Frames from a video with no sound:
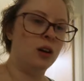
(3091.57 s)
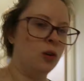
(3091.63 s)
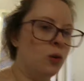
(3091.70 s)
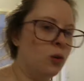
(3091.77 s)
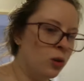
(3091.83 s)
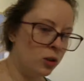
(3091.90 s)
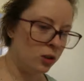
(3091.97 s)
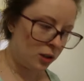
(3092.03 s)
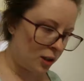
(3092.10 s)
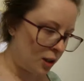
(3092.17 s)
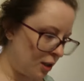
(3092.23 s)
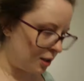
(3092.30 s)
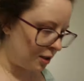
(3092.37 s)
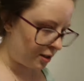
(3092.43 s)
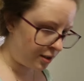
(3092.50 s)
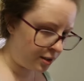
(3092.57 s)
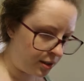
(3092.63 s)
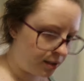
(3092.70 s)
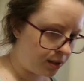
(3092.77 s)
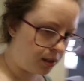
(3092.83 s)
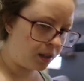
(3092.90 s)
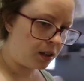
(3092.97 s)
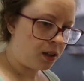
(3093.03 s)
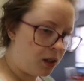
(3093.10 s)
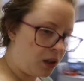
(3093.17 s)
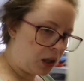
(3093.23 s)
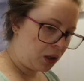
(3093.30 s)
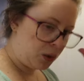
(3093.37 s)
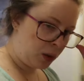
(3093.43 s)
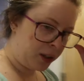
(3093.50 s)
Or,
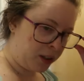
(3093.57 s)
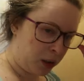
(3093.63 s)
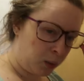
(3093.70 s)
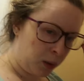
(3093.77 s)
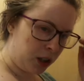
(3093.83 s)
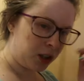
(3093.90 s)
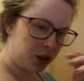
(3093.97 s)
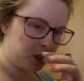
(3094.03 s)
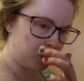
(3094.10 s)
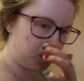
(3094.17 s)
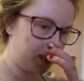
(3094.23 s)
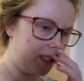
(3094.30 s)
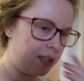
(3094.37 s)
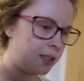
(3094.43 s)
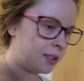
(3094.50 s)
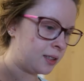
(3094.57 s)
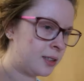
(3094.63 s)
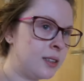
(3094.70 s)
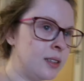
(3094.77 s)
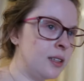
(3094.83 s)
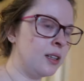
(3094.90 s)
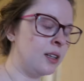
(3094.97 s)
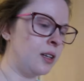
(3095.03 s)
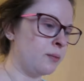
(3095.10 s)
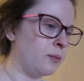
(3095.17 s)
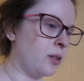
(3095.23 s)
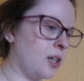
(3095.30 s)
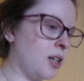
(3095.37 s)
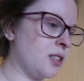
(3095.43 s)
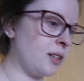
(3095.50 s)
I know what I should wear
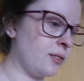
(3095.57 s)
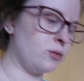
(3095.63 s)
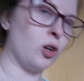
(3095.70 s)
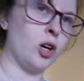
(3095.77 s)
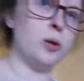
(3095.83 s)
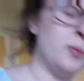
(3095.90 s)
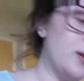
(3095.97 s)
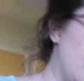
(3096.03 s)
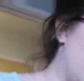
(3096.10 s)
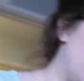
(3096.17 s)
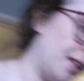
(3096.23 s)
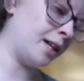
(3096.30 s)
because I've not opened it